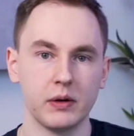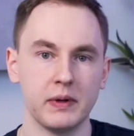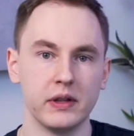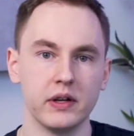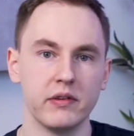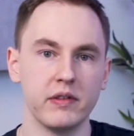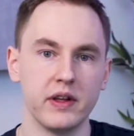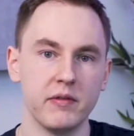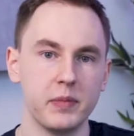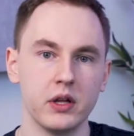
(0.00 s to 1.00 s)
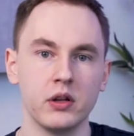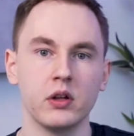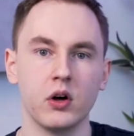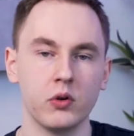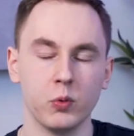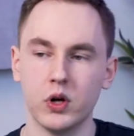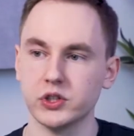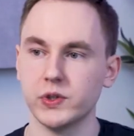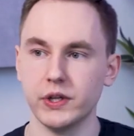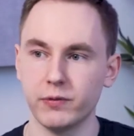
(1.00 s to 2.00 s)
I mean, they've been on Wall
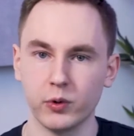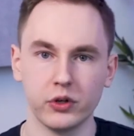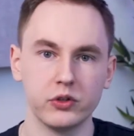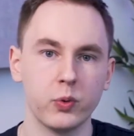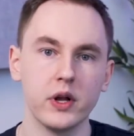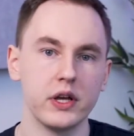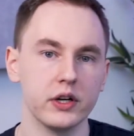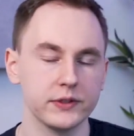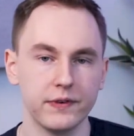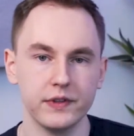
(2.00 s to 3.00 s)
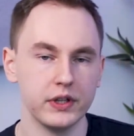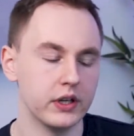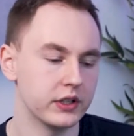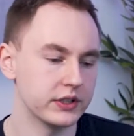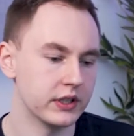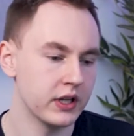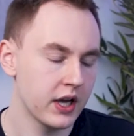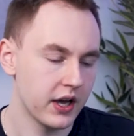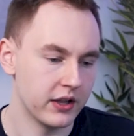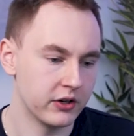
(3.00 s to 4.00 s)
Street for 20 years, 15 years, and
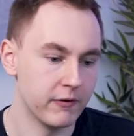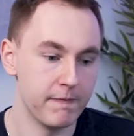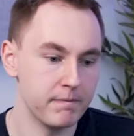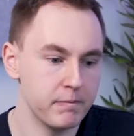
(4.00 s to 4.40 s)
they're